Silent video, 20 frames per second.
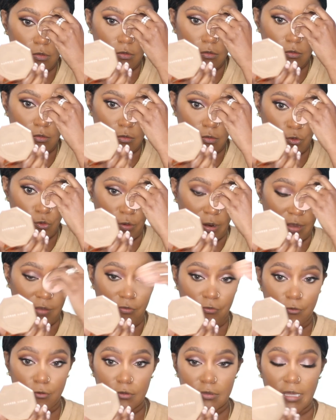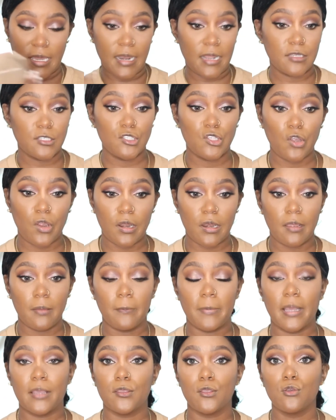grateful that I started
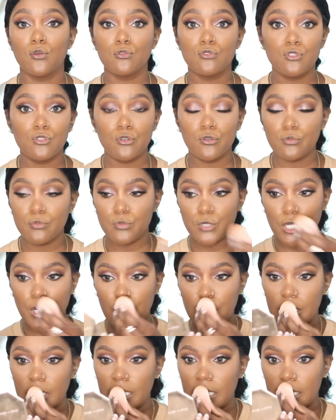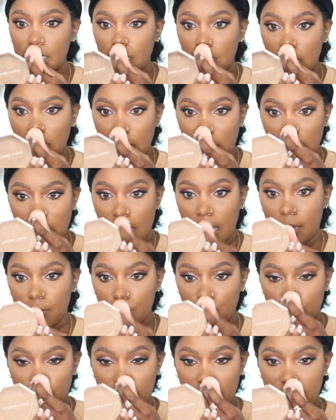my YouTube journey. I'm
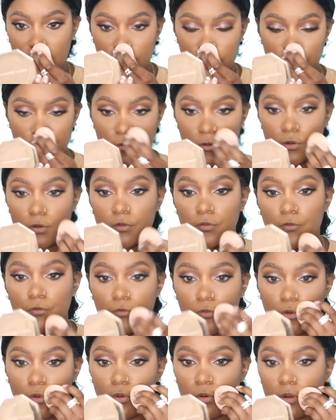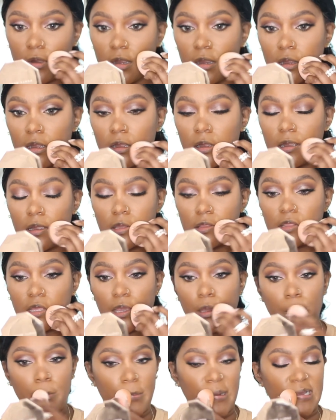grateful for the
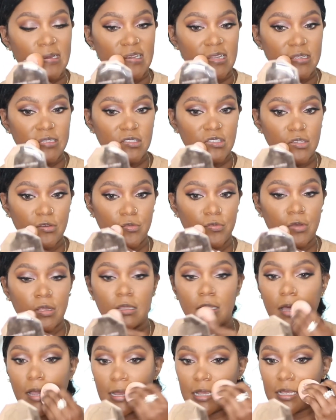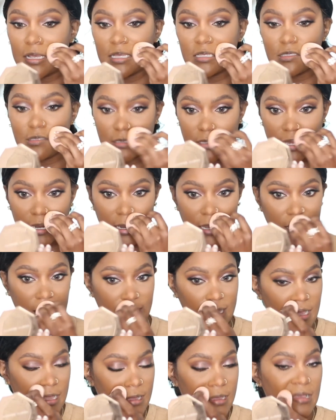abundance of clients that I
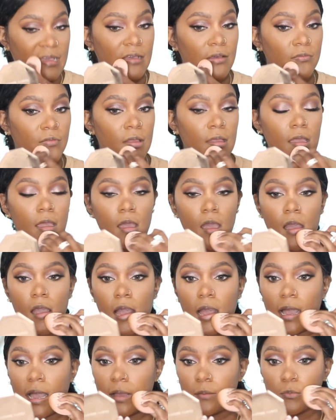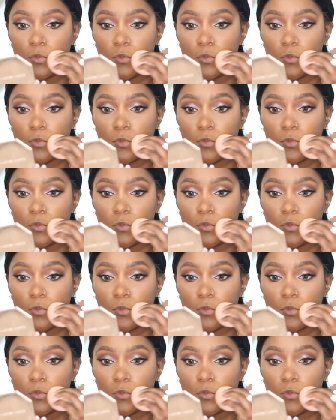have. I'm